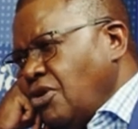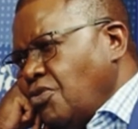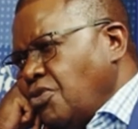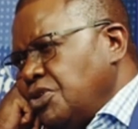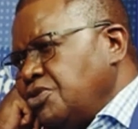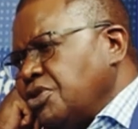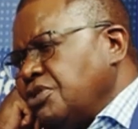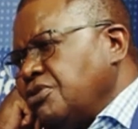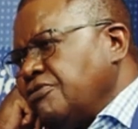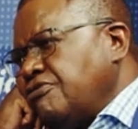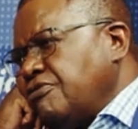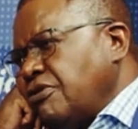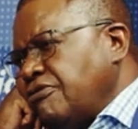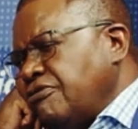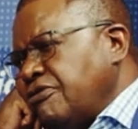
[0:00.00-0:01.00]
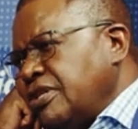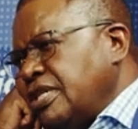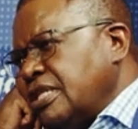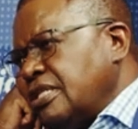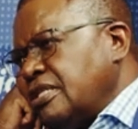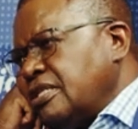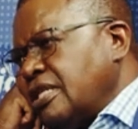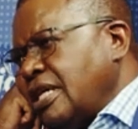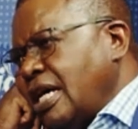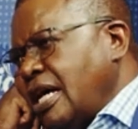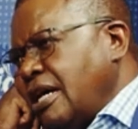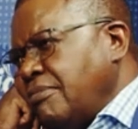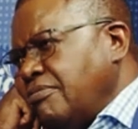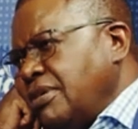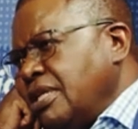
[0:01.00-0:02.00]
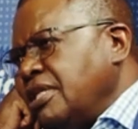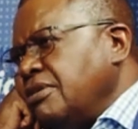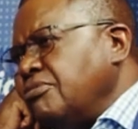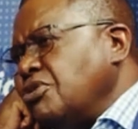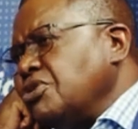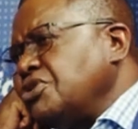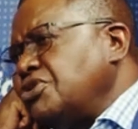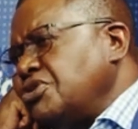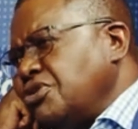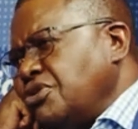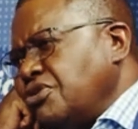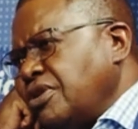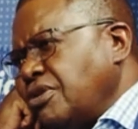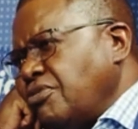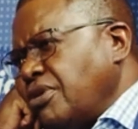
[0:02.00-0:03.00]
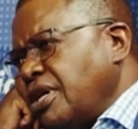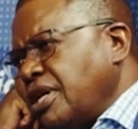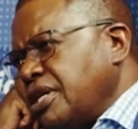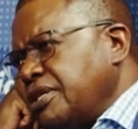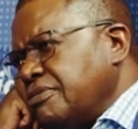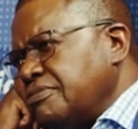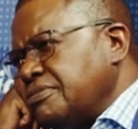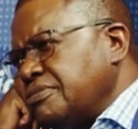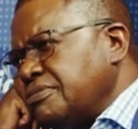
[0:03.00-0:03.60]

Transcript: Which ones of these mean the most to you and why?